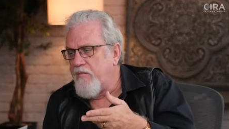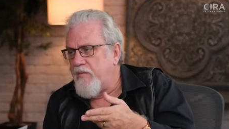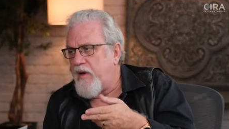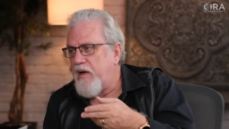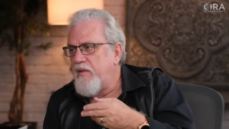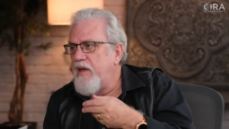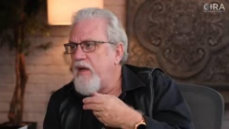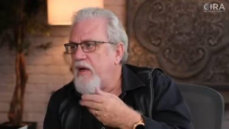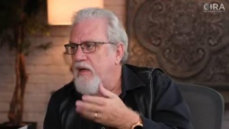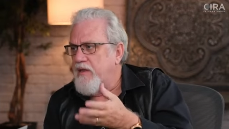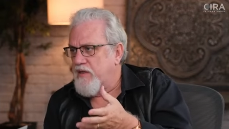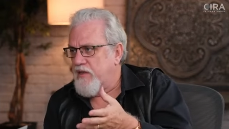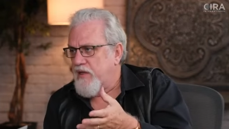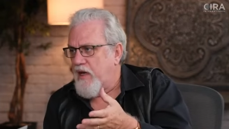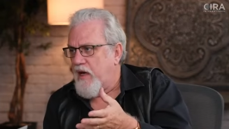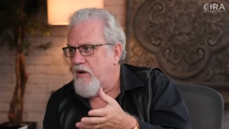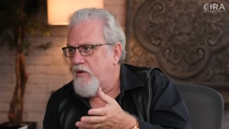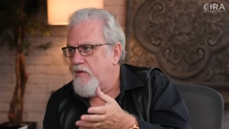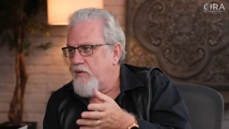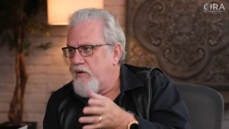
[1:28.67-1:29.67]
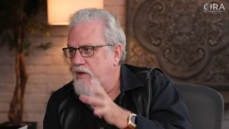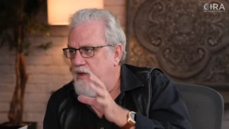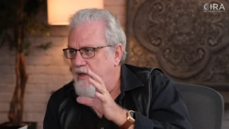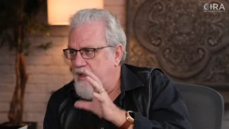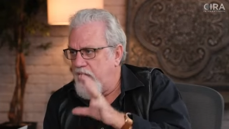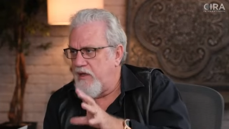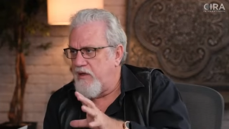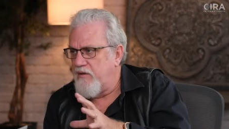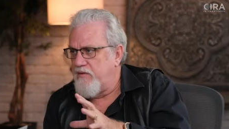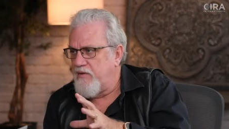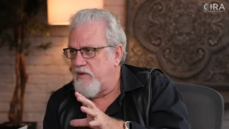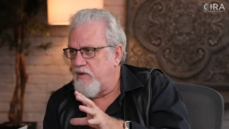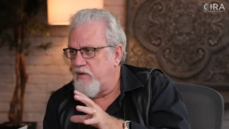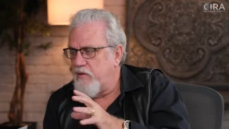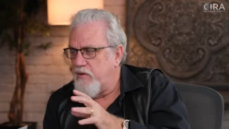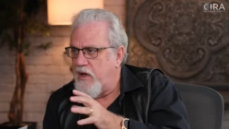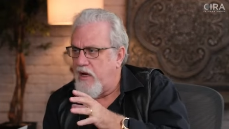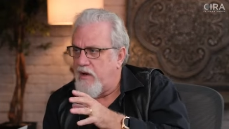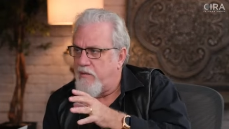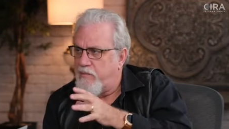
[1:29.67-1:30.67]
by the Ansar, who were the natives
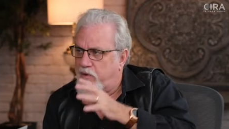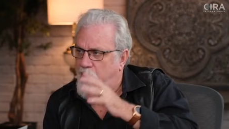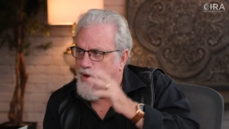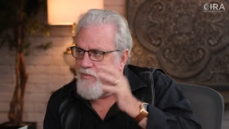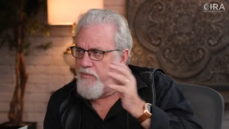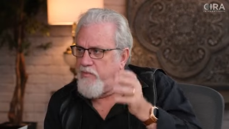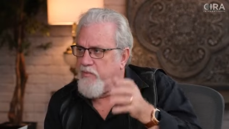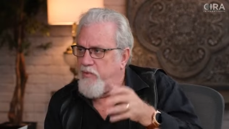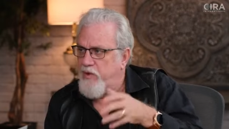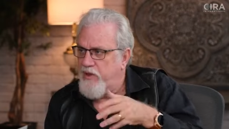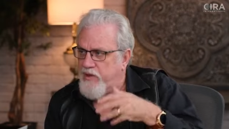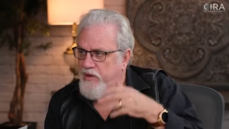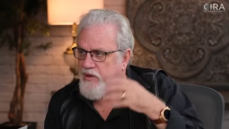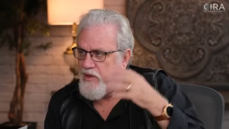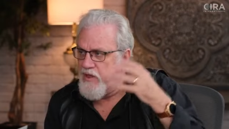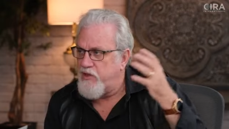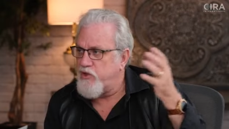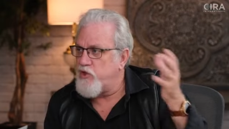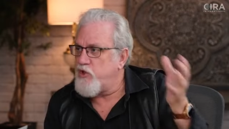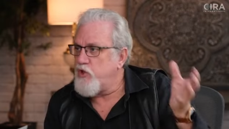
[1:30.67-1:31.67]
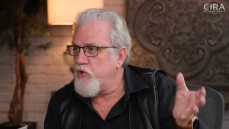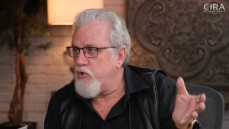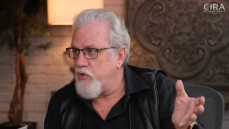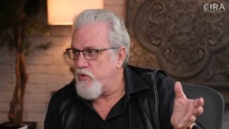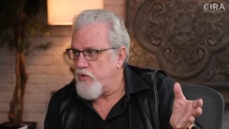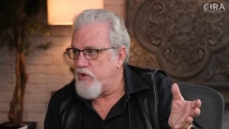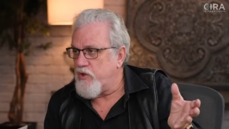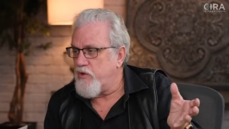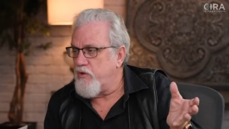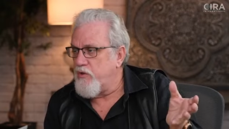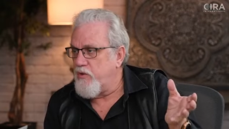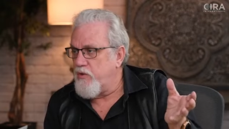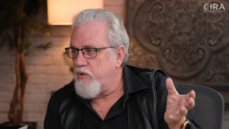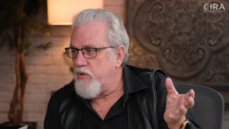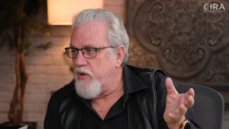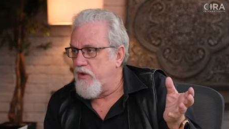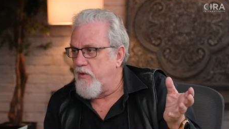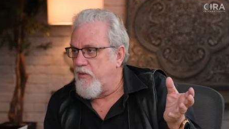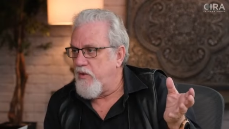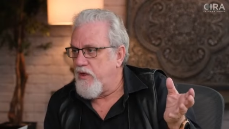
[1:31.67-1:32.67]
who had a problem with the Jews, who
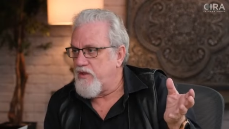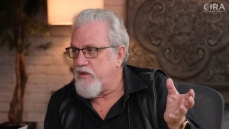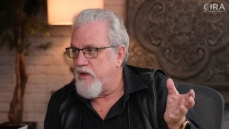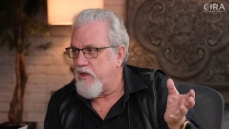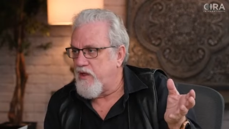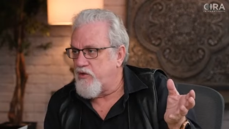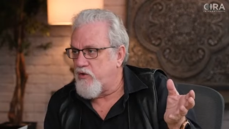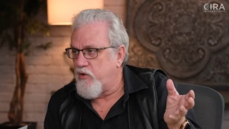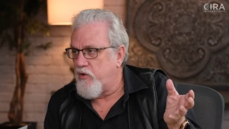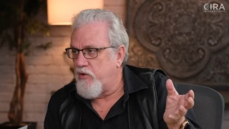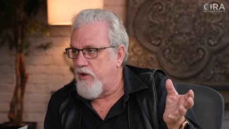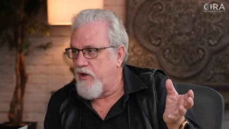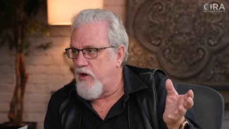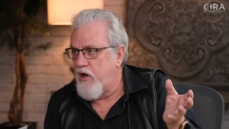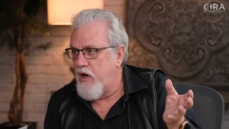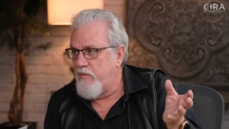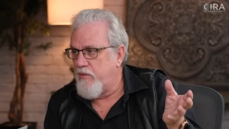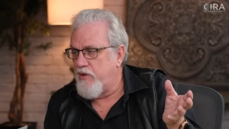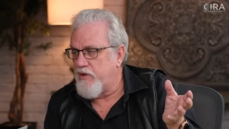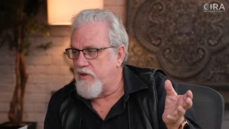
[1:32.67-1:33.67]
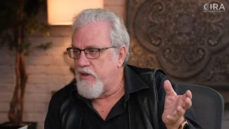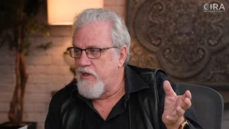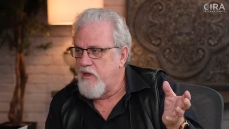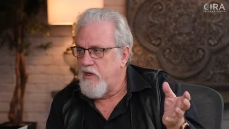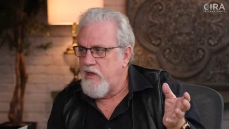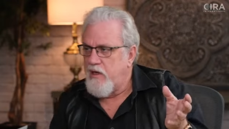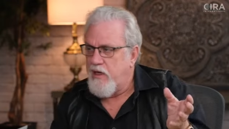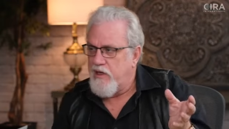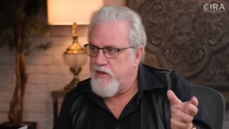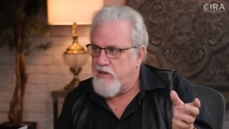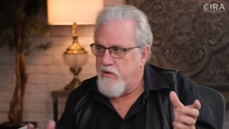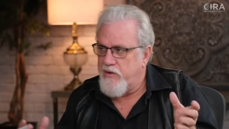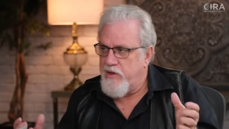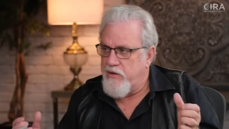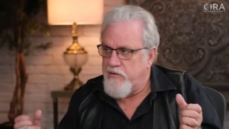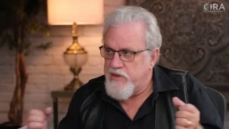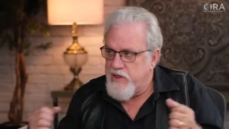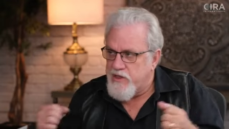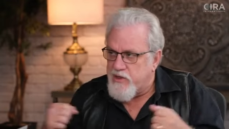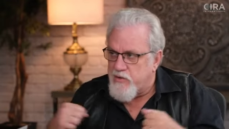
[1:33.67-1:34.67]
were the ones that controlled the commerce. And so
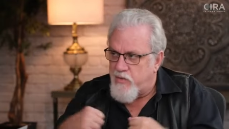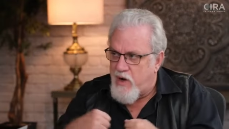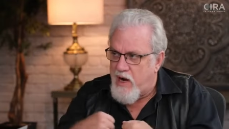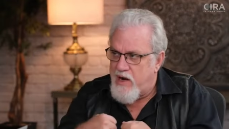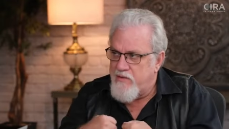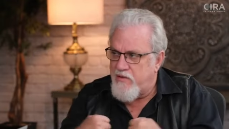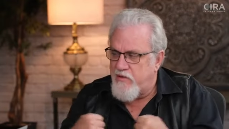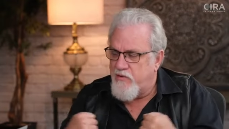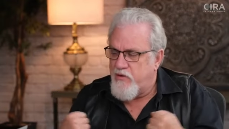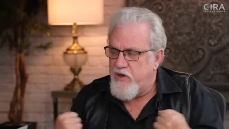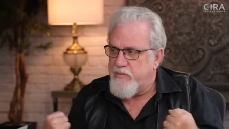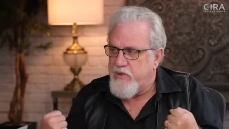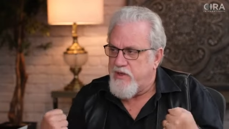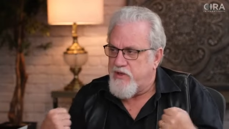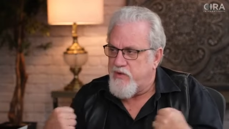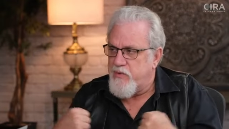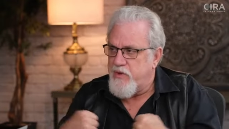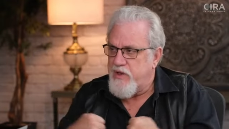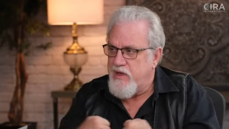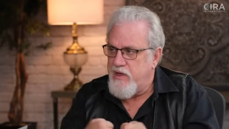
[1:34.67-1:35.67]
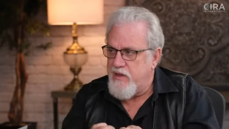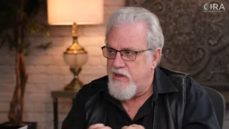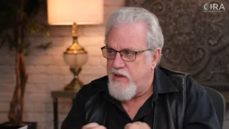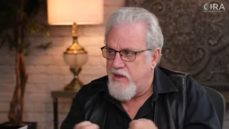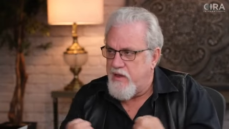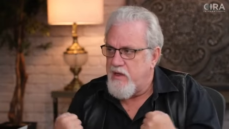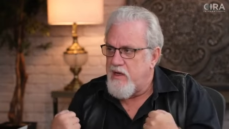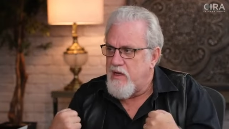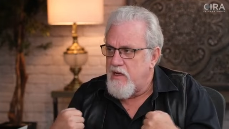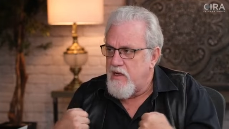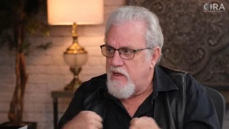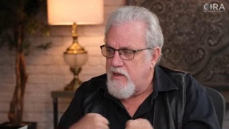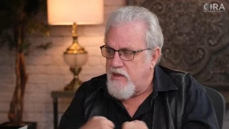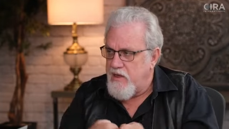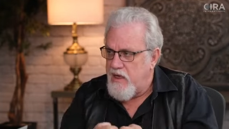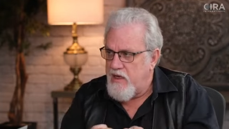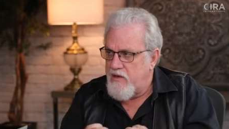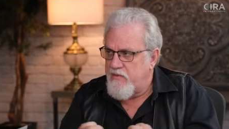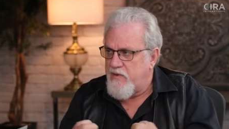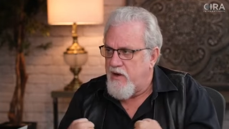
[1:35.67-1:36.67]
there was this rivalry between the
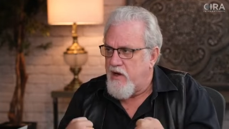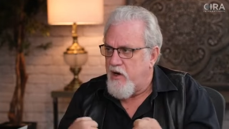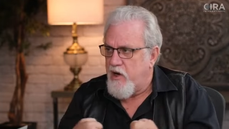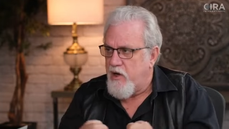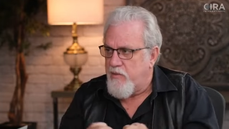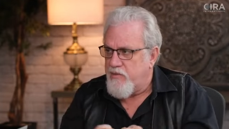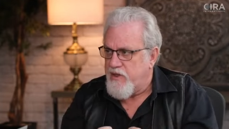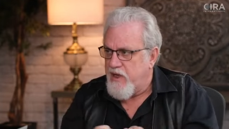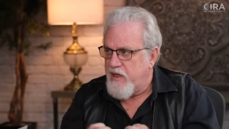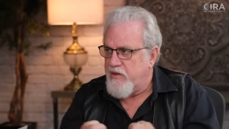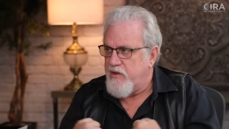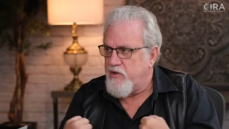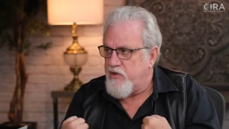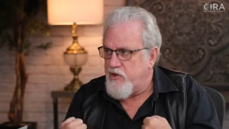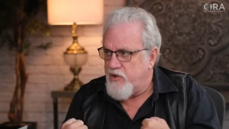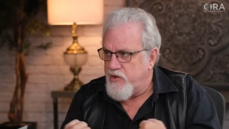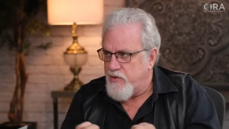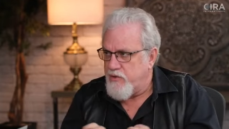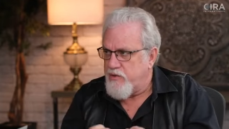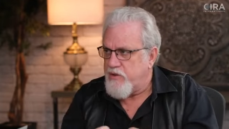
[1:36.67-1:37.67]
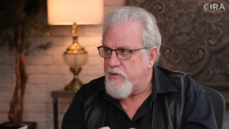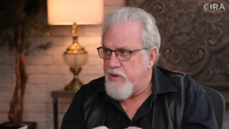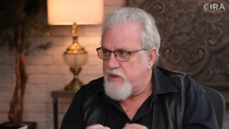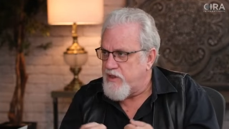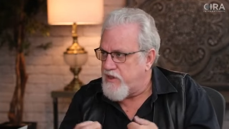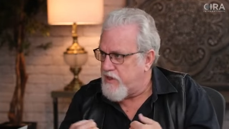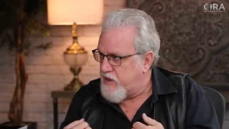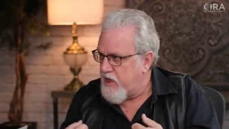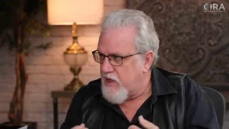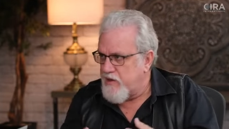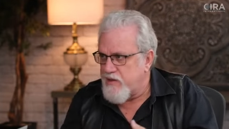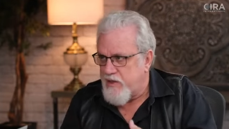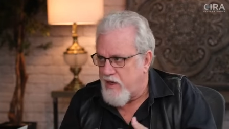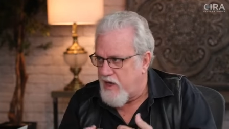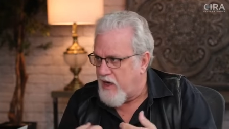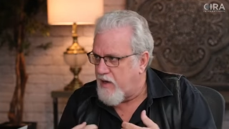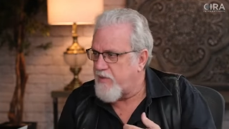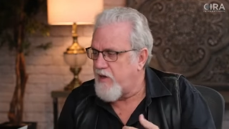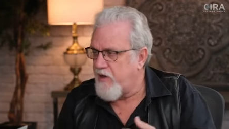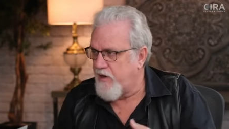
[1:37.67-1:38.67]
native Arabs and the Jews, which tends to
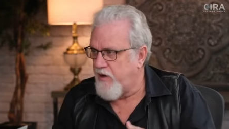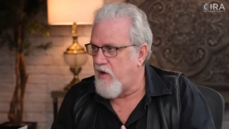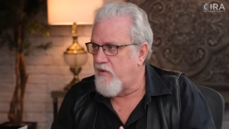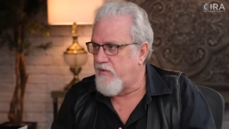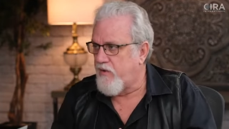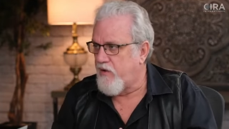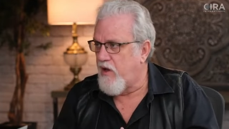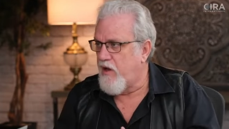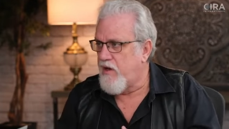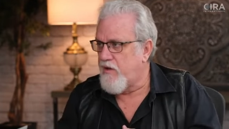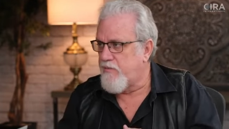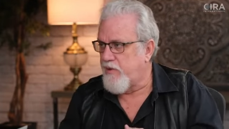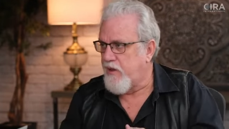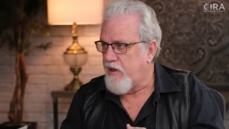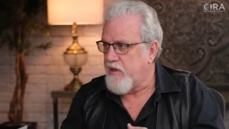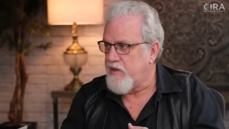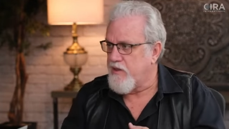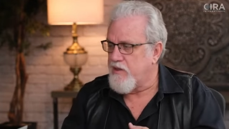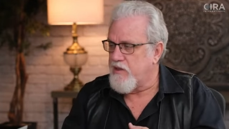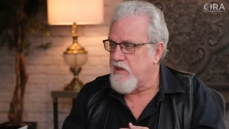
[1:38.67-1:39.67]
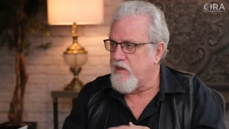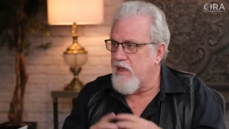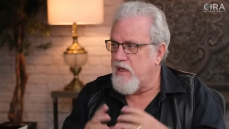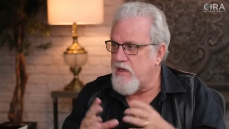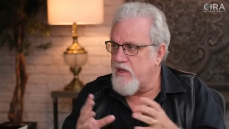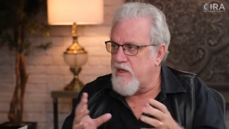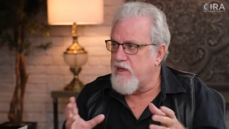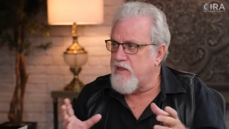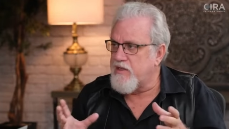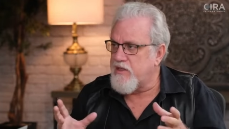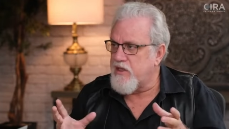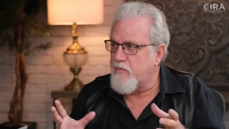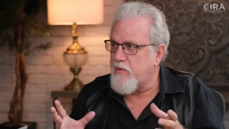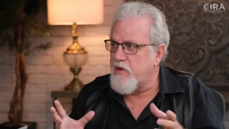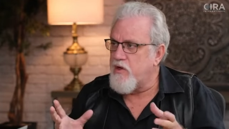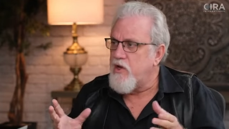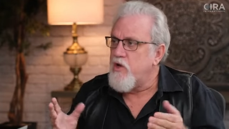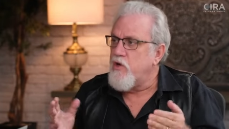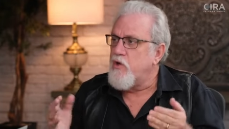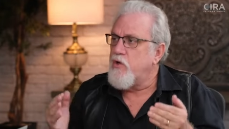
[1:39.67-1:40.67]
happen in an awful lot of places, and they needed
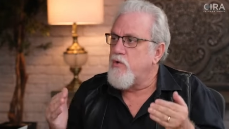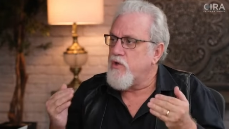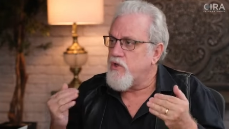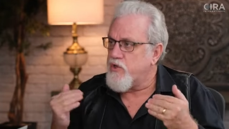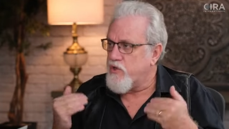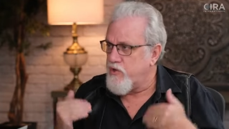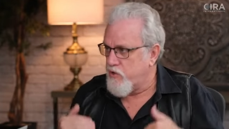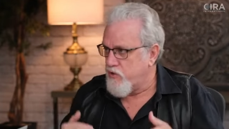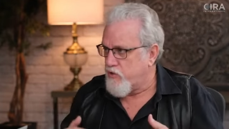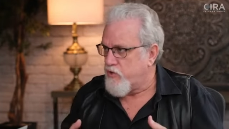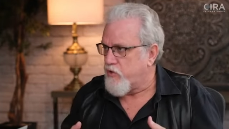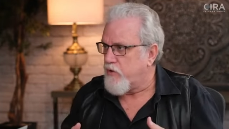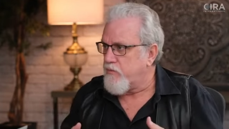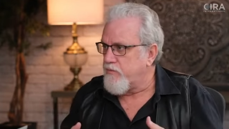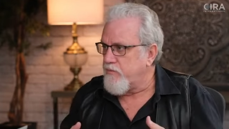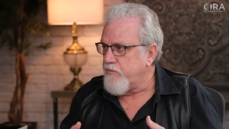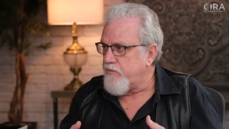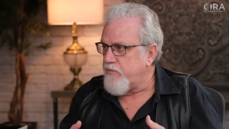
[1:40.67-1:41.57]
someone who is neutral.